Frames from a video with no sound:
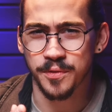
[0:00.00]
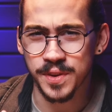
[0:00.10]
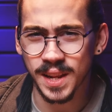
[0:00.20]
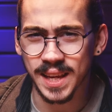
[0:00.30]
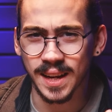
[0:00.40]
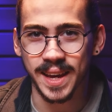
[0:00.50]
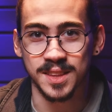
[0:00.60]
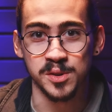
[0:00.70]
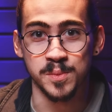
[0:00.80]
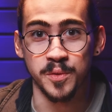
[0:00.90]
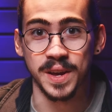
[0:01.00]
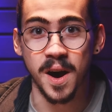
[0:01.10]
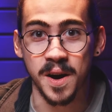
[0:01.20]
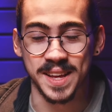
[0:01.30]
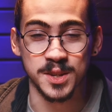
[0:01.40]
feeling like they're
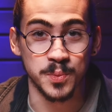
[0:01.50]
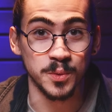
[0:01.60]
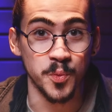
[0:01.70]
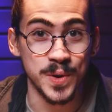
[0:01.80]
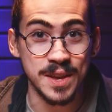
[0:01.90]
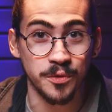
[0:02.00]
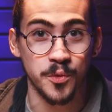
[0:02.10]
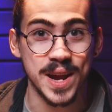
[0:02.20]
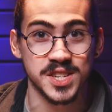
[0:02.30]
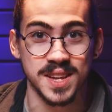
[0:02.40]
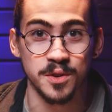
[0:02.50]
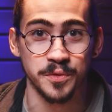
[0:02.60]
moving on and will refresh their